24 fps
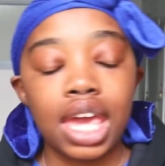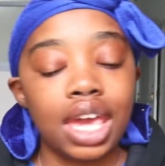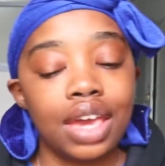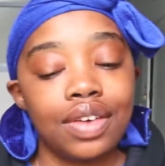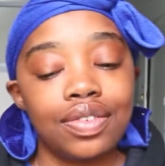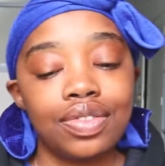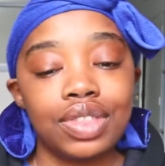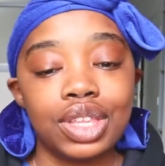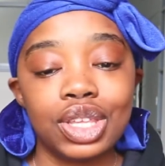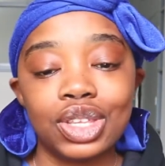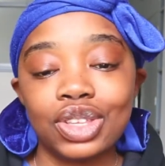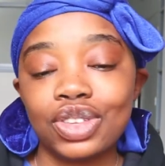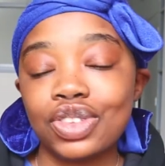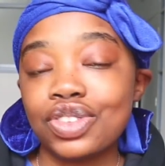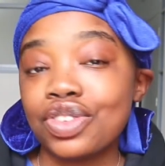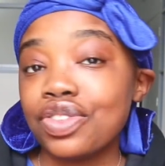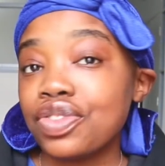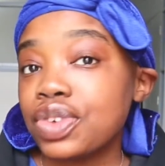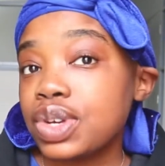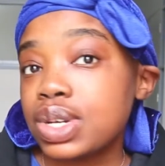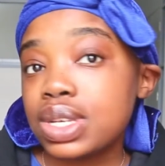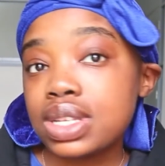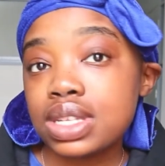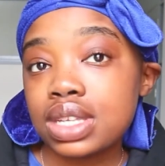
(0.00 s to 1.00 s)
If this is your
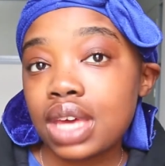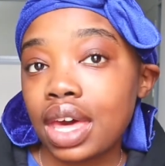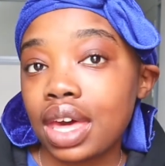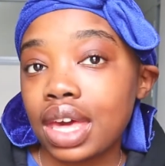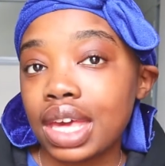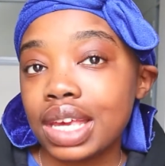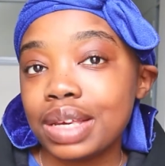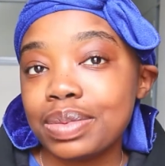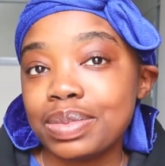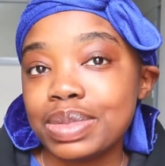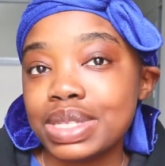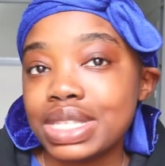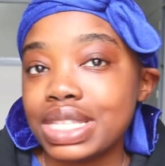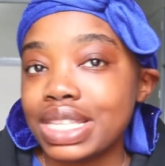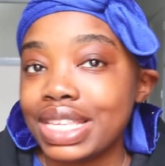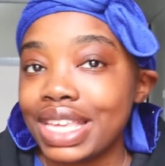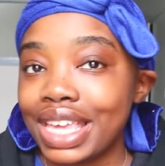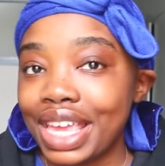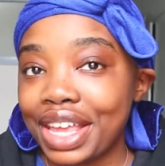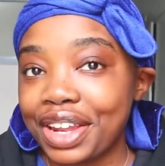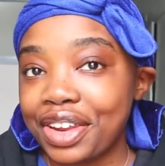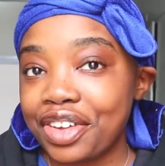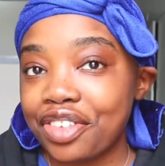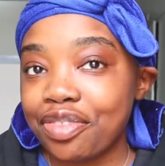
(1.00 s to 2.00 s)
first time
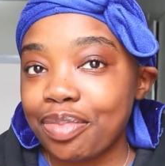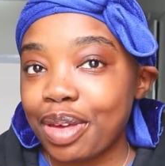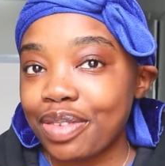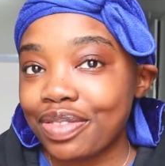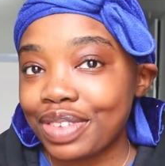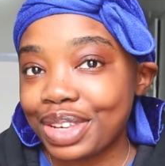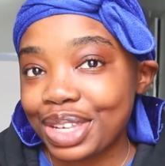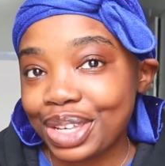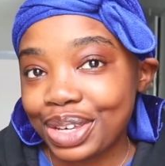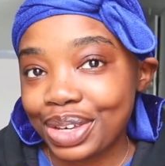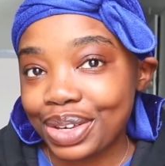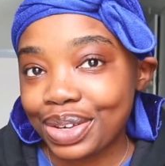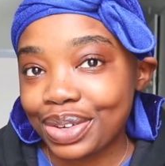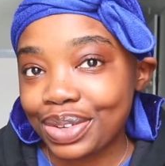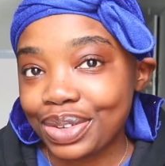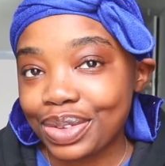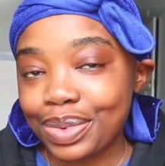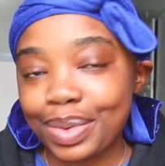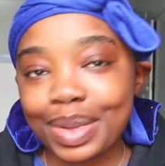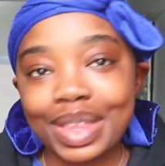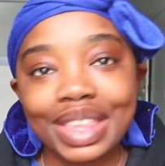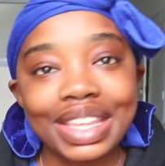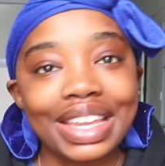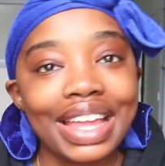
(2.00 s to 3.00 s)
seeing any of my
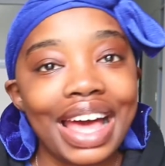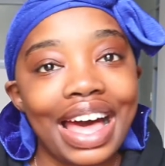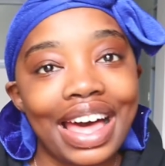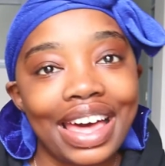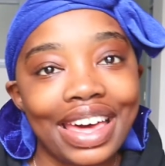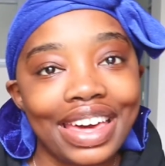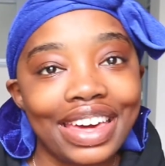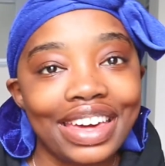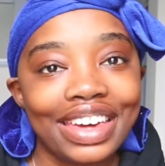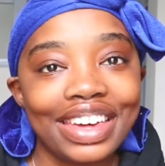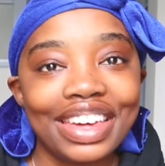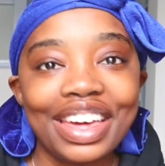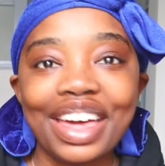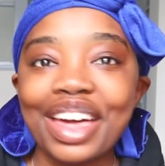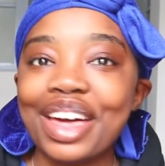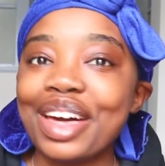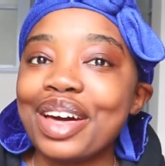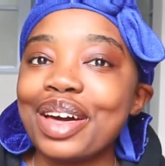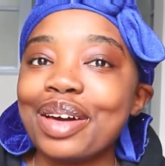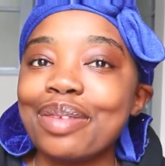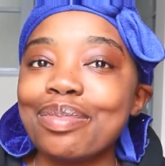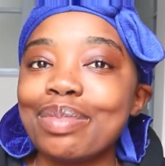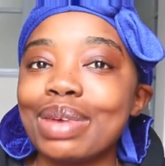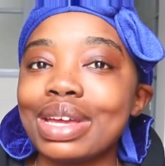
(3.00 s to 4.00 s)
videos, well then hi,